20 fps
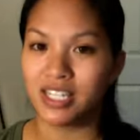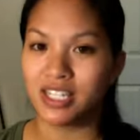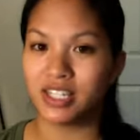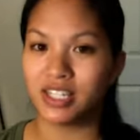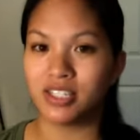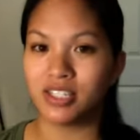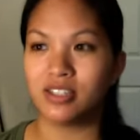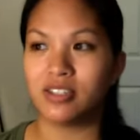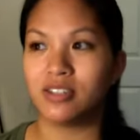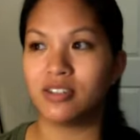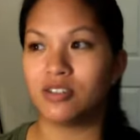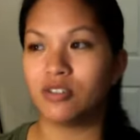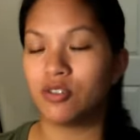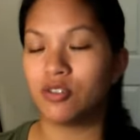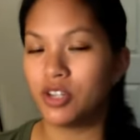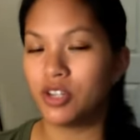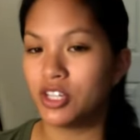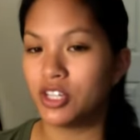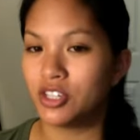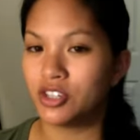doesn't
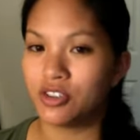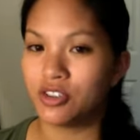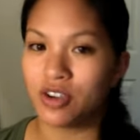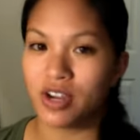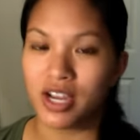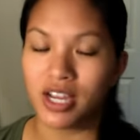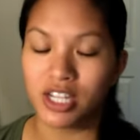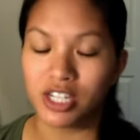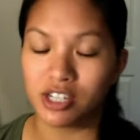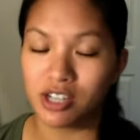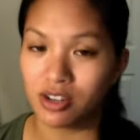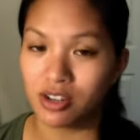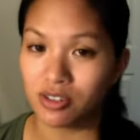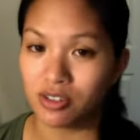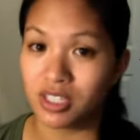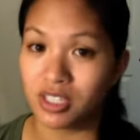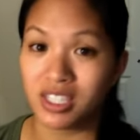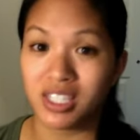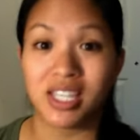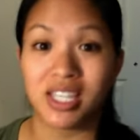crease your eyeshadows.
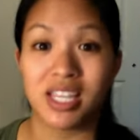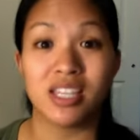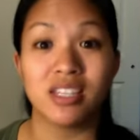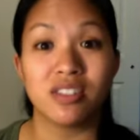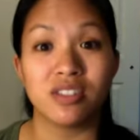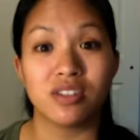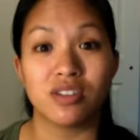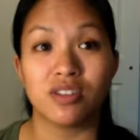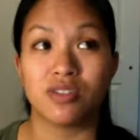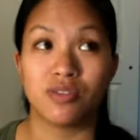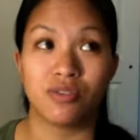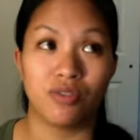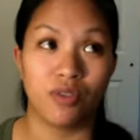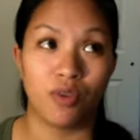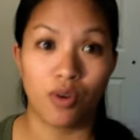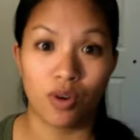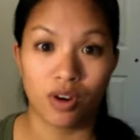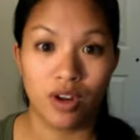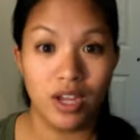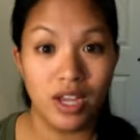It stays there
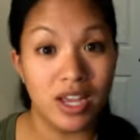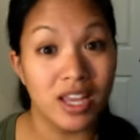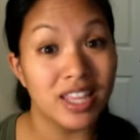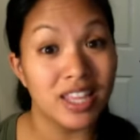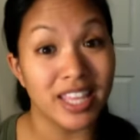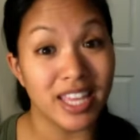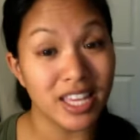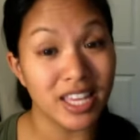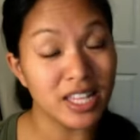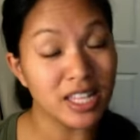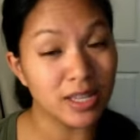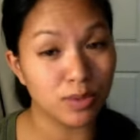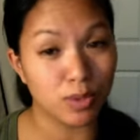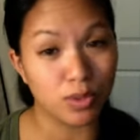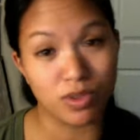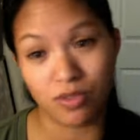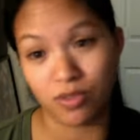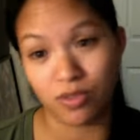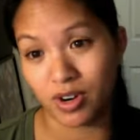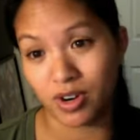for, they claim
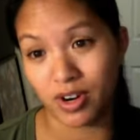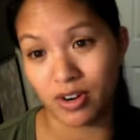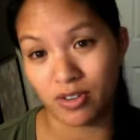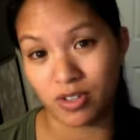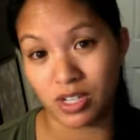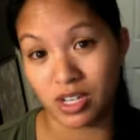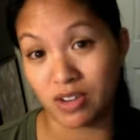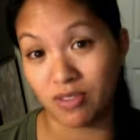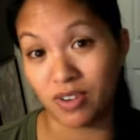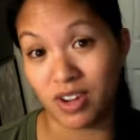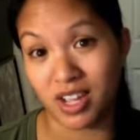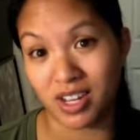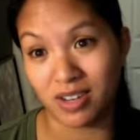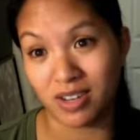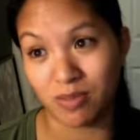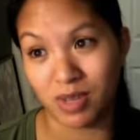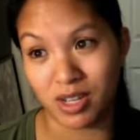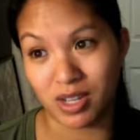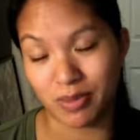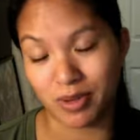24 hours. Never had
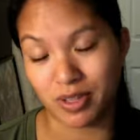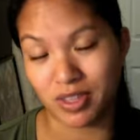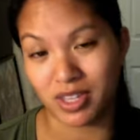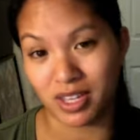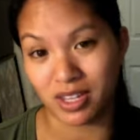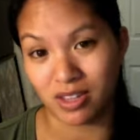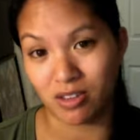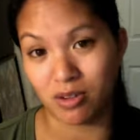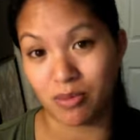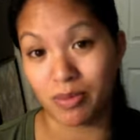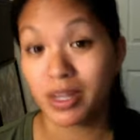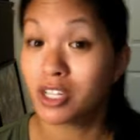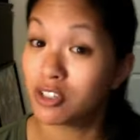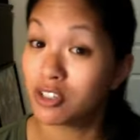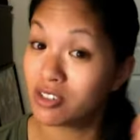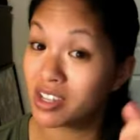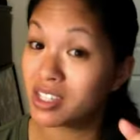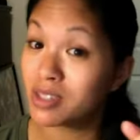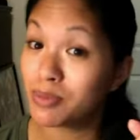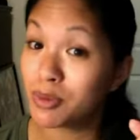makeup on that long because
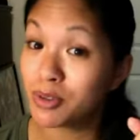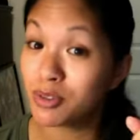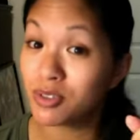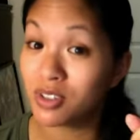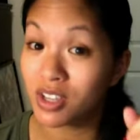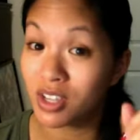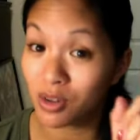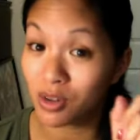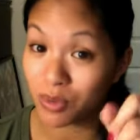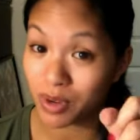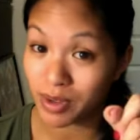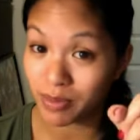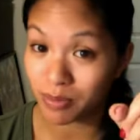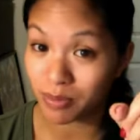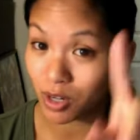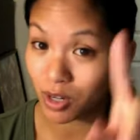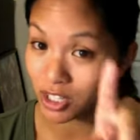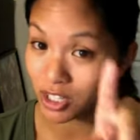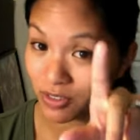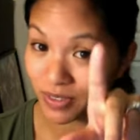you're not supposed to
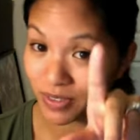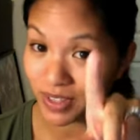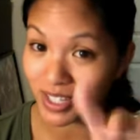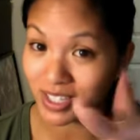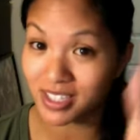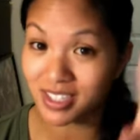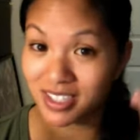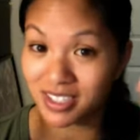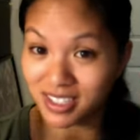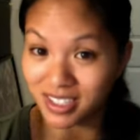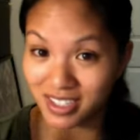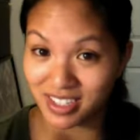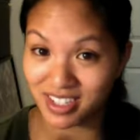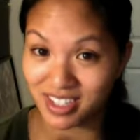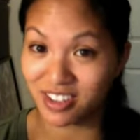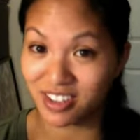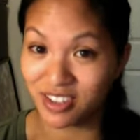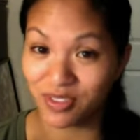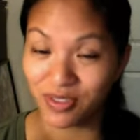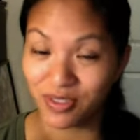wash your face because it's not
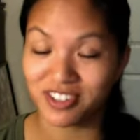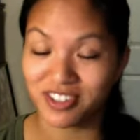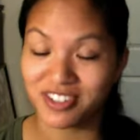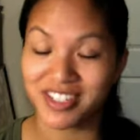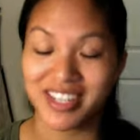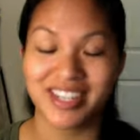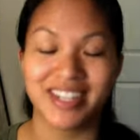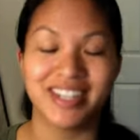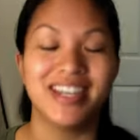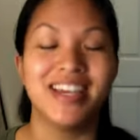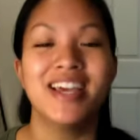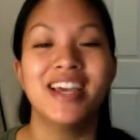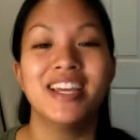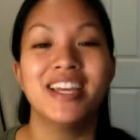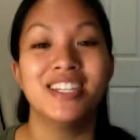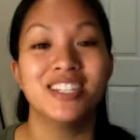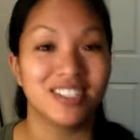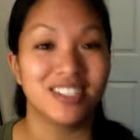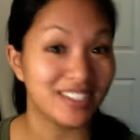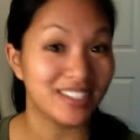good for your skin.
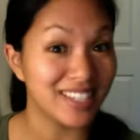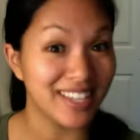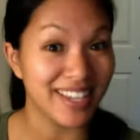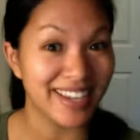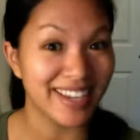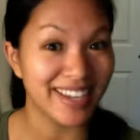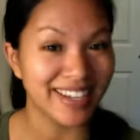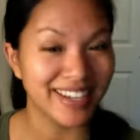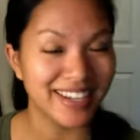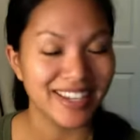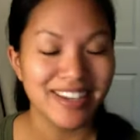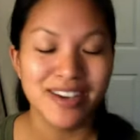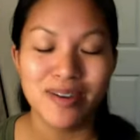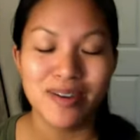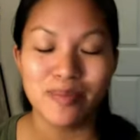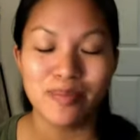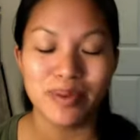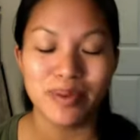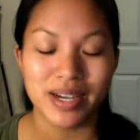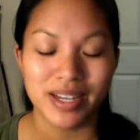Just saying.
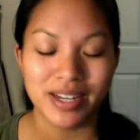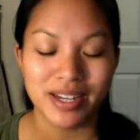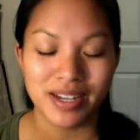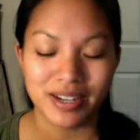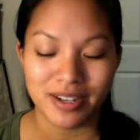But,